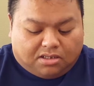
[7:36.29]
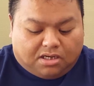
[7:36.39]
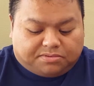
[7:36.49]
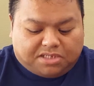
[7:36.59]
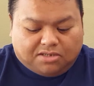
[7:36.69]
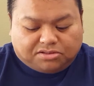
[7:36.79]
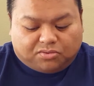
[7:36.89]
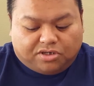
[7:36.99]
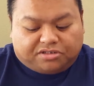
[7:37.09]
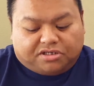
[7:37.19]
um, so that was a
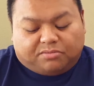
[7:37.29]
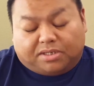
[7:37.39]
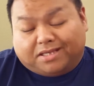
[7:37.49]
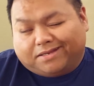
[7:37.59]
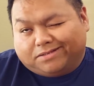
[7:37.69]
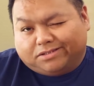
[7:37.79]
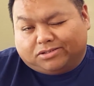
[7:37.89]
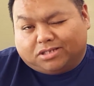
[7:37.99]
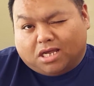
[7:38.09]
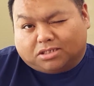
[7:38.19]
weird thing, but again, it did
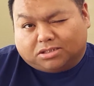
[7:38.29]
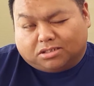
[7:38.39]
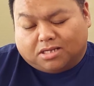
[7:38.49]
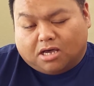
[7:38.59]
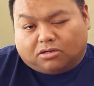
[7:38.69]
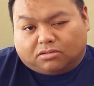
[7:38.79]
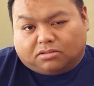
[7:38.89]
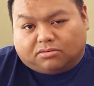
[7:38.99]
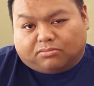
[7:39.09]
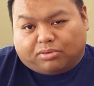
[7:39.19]
turn out
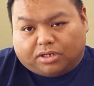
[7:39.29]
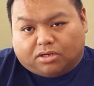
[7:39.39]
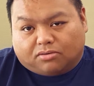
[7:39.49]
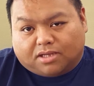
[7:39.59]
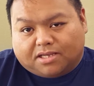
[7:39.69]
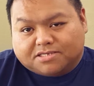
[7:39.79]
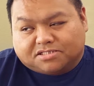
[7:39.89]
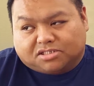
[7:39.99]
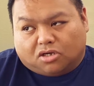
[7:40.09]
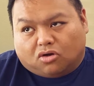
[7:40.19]
pretty okay.
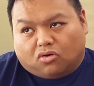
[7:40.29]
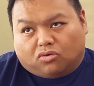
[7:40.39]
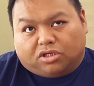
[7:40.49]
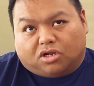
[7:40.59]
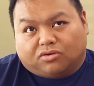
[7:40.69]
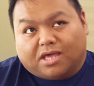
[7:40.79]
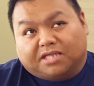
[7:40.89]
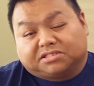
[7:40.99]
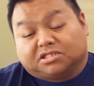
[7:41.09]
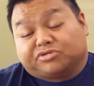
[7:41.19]
So, you know,
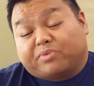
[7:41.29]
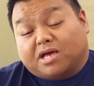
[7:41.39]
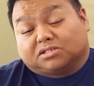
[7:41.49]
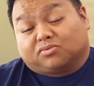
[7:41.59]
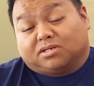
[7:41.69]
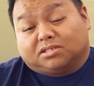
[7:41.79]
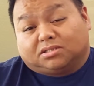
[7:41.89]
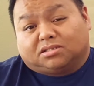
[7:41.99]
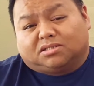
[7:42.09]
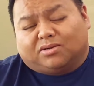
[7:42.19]
gauging this past week,
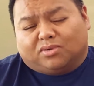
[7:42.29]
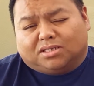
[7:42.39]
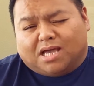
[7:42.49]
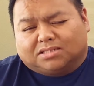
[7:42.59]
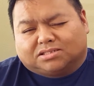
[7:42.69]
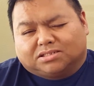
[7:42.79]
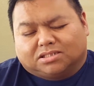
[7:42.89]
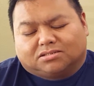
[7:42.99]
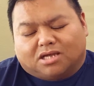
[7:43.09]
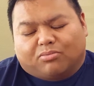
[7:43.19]
the week actually
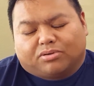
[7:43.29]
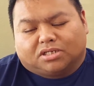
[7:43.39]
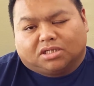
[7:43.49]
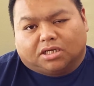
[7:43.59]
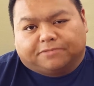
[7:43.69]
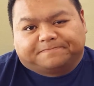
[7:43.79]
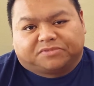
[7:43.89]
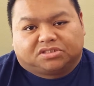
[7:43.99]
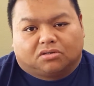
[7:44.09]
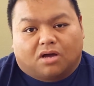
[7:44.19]
turned out pretty good.
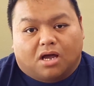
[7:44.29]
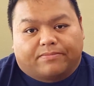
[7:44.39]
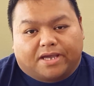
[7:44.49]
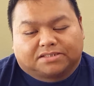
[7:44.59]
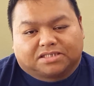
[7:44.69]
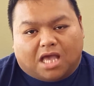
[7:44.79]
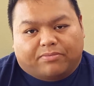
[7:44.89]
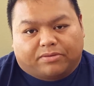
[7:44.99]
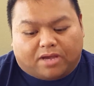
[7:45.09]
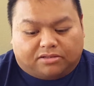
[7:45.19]
So I'm actually
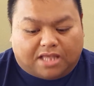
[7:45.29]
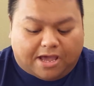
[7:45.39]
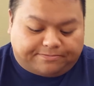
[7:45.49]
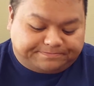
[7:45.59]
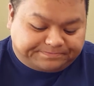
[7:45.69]
happy about that.